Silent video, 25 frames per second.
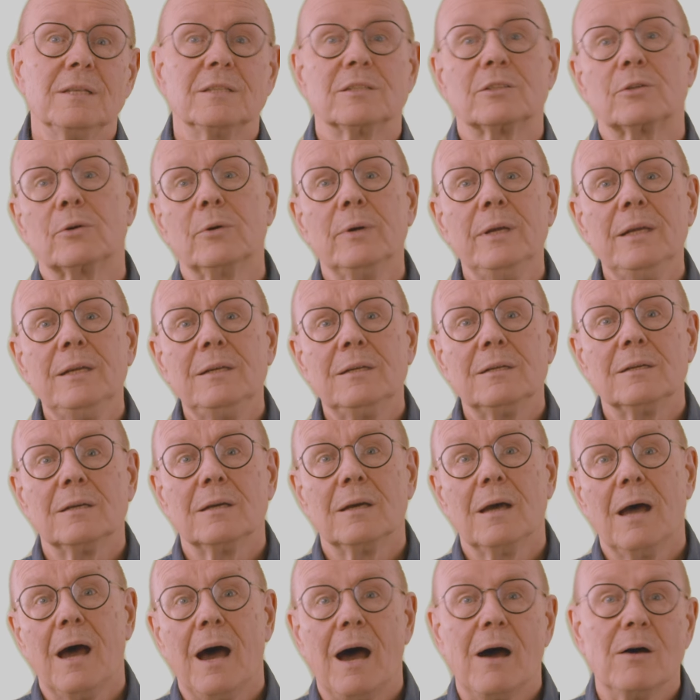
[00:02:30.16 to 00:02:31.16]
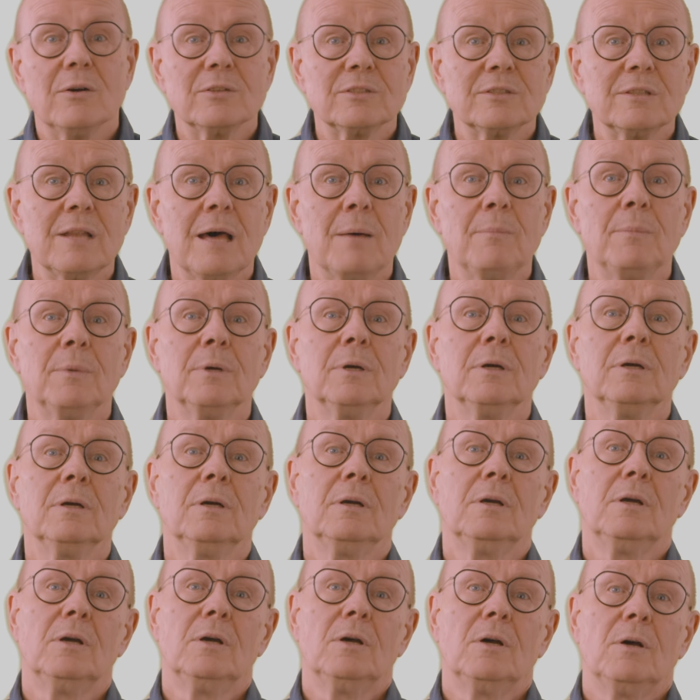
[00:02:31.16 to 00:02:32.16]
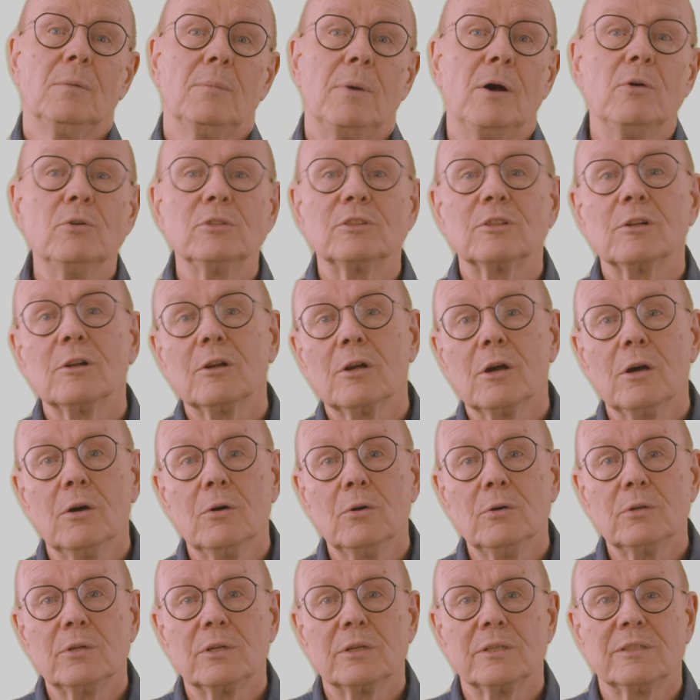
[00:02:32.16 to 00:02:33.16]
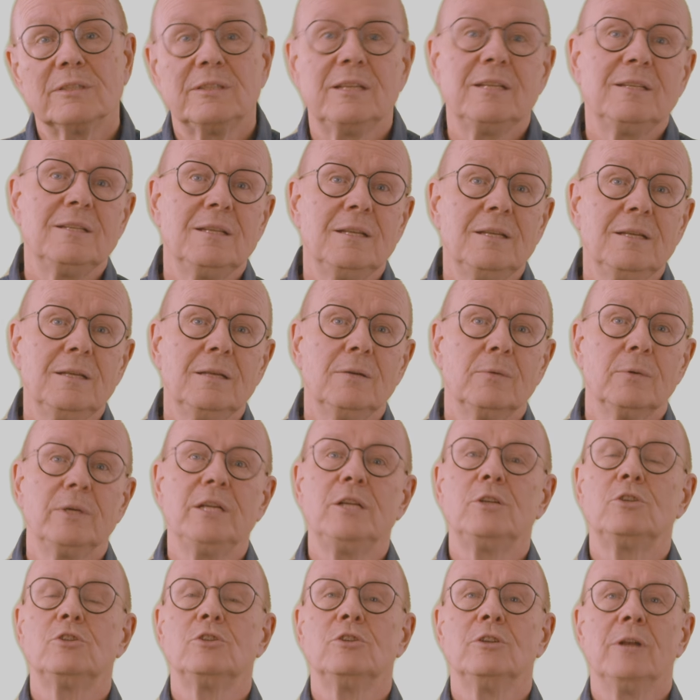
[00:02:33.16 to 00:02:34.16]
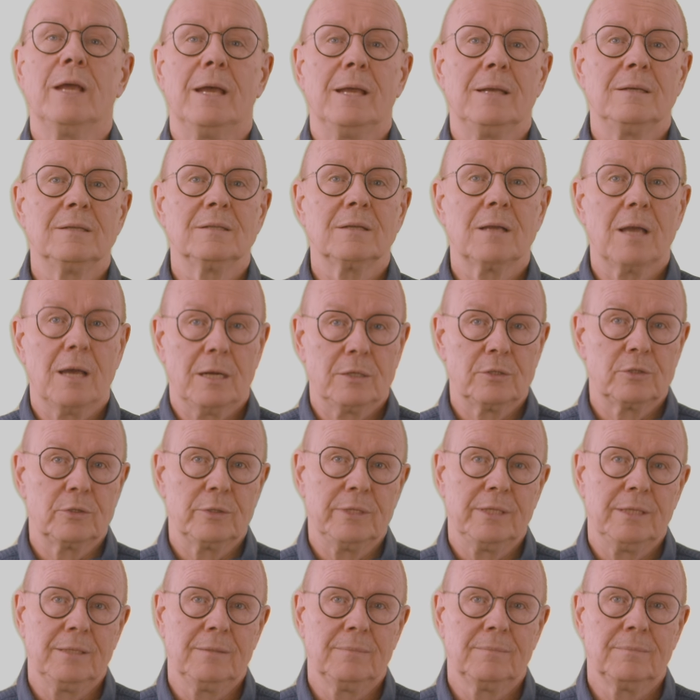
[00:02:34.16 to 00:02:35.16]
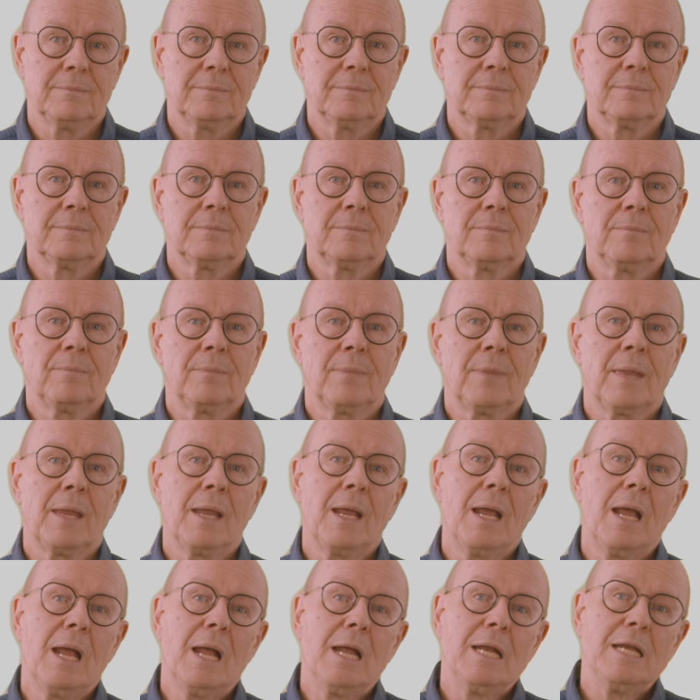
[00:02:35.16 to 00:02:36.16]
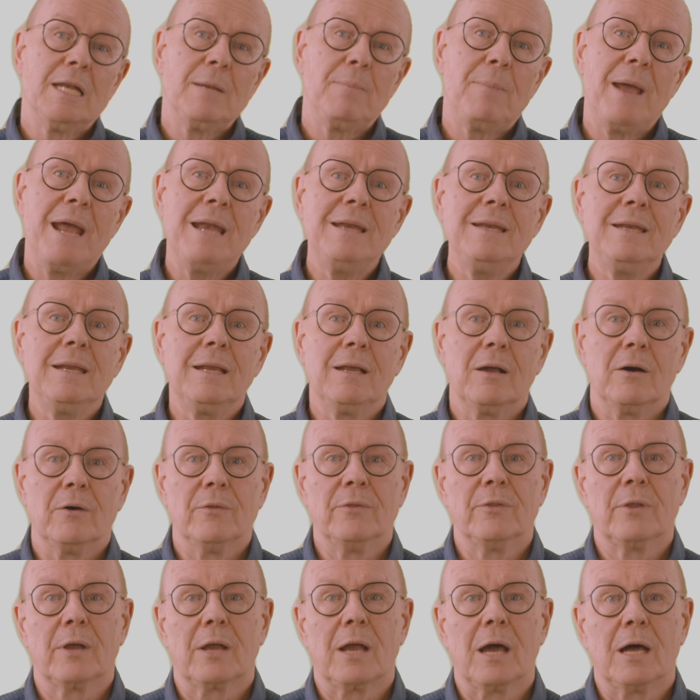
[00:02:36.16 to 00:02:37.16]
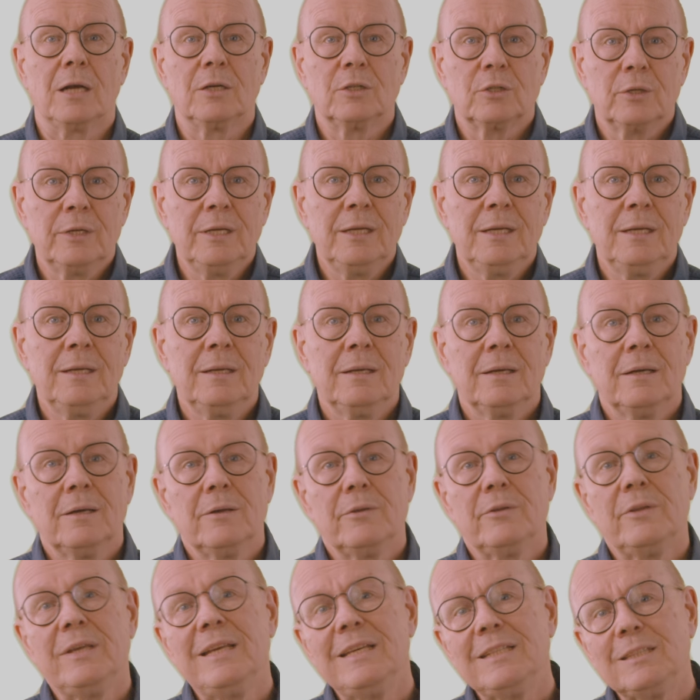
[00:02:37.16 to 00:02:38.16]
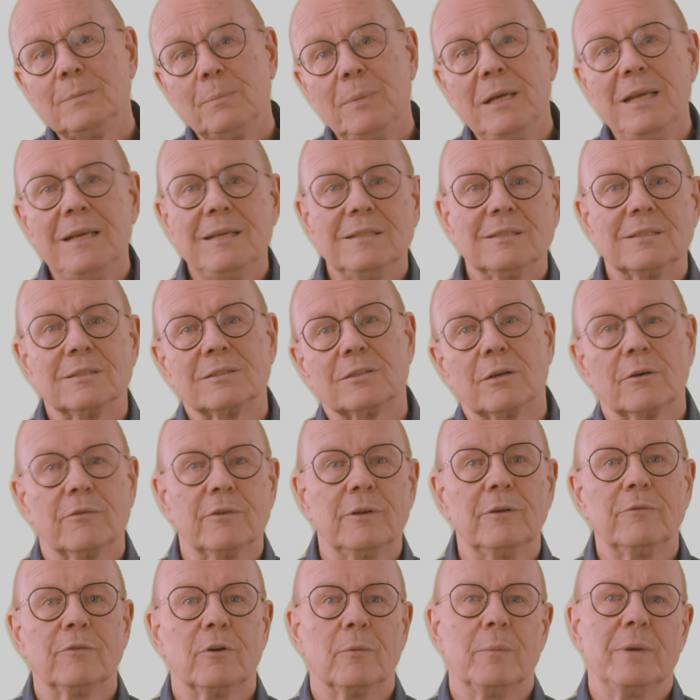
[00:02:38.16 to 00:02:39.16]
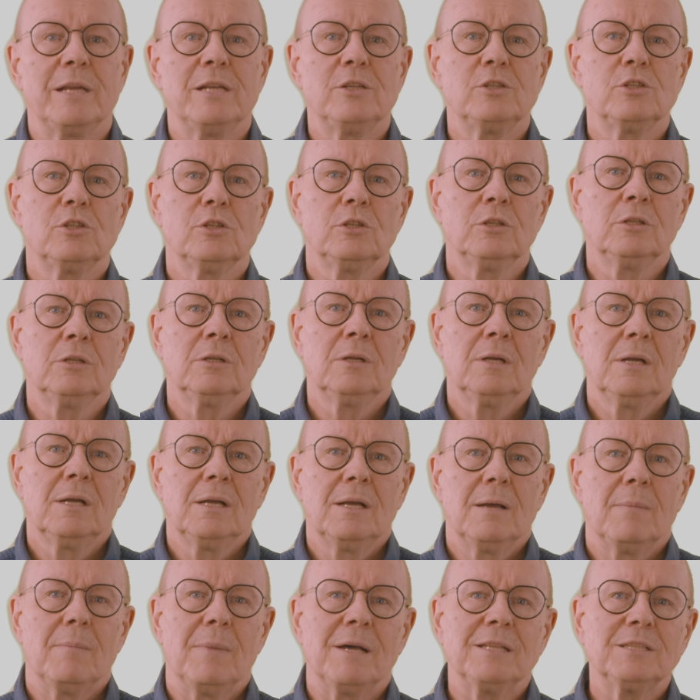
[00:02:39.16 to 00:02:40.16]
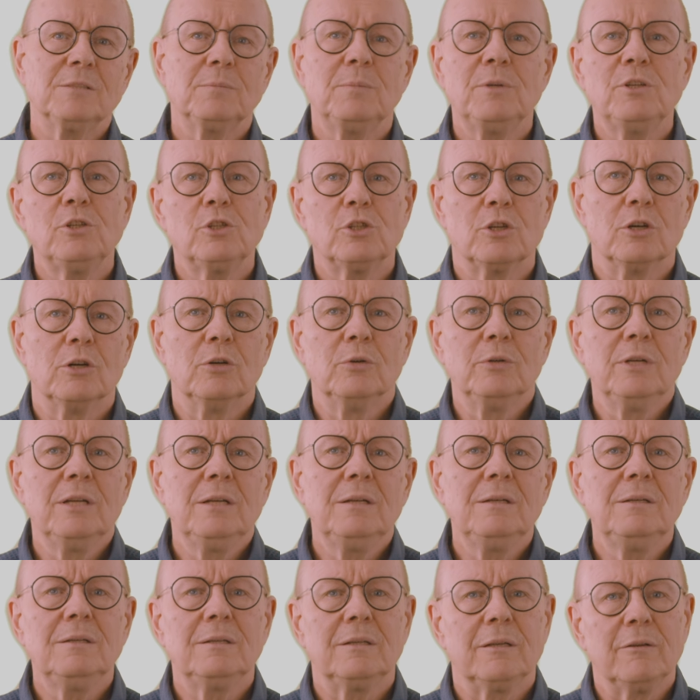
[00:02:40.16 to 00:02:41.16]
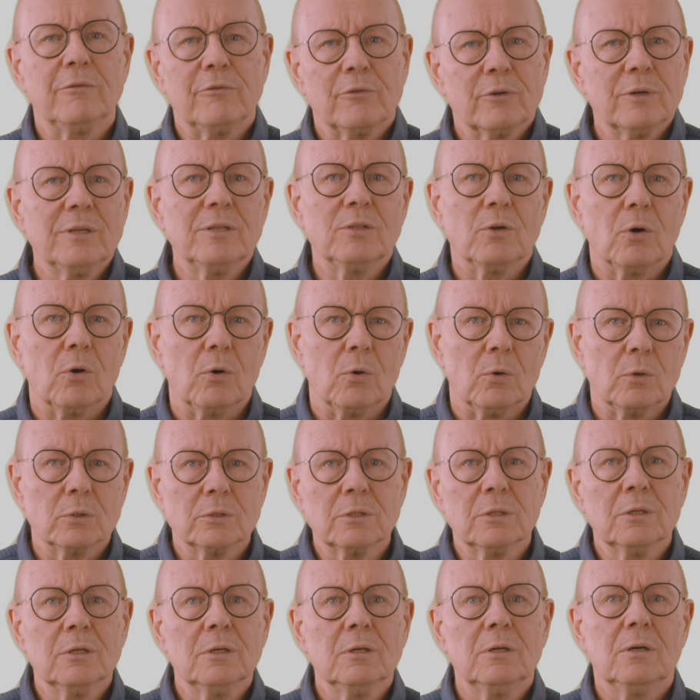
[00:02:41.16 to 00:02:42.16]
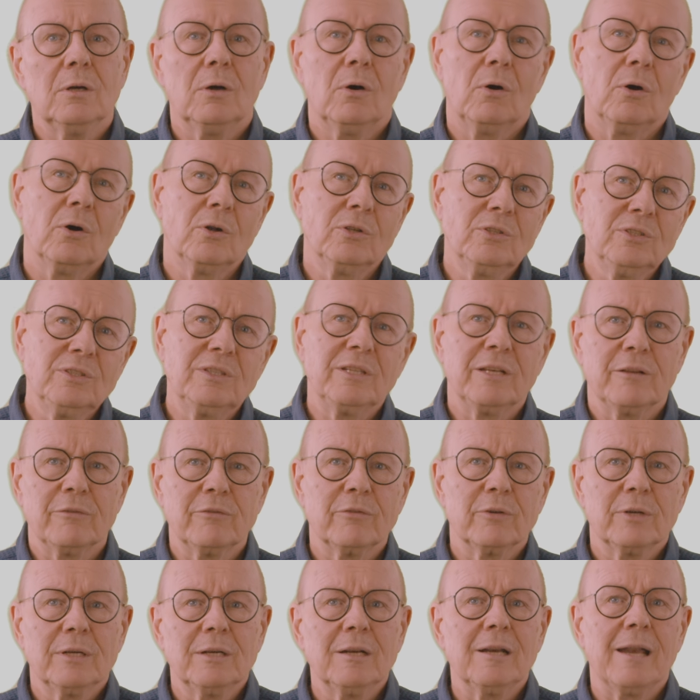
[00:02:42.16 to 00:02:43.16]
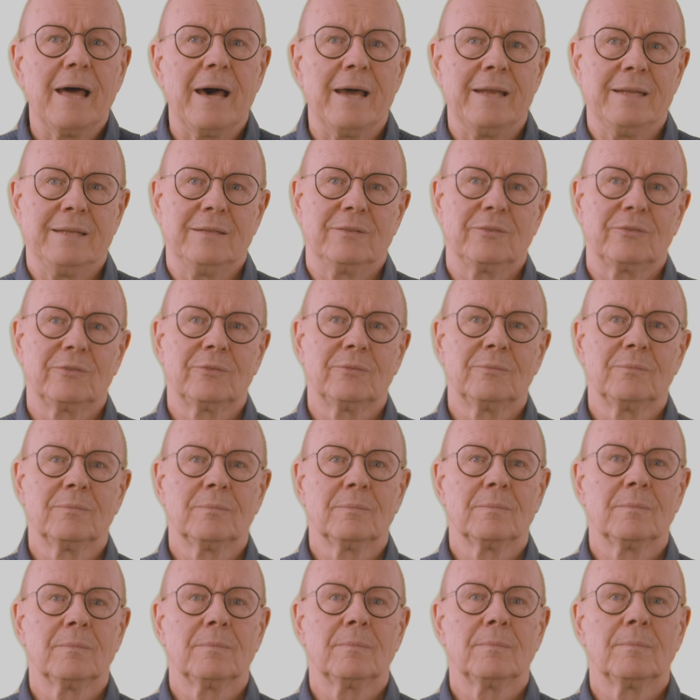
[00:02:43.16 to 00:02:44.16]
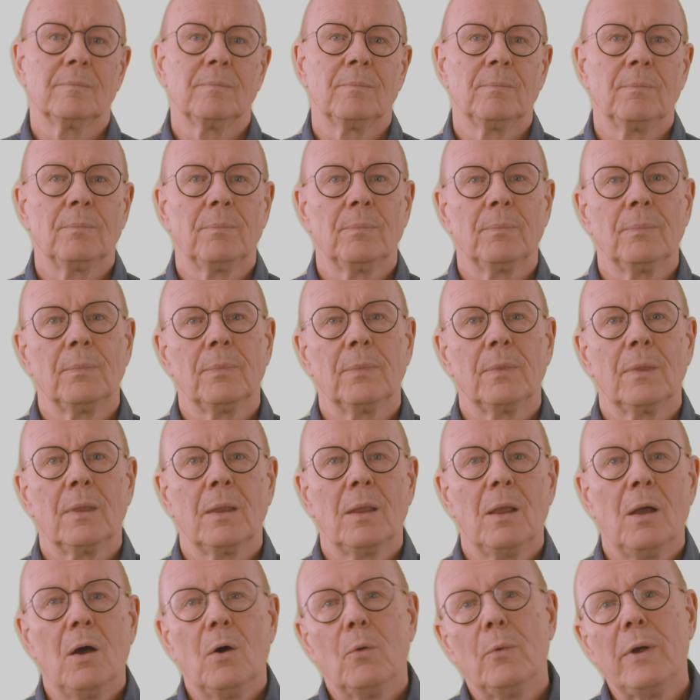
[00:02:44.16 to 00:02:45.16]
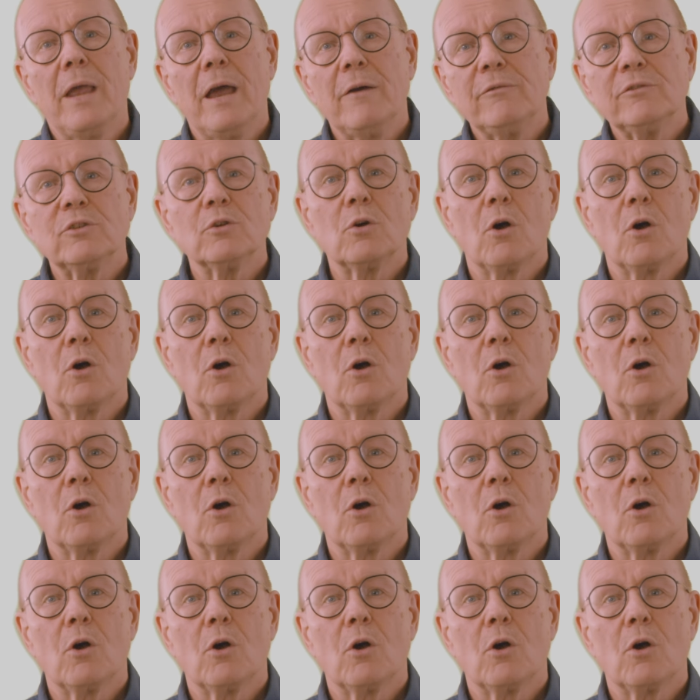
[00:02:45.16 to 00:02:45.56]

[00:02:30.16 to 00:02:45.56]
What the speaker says: street, house number, postal code, city, region and country. Depending on the country, these pieces of information must be shown in different order on different lines. We have to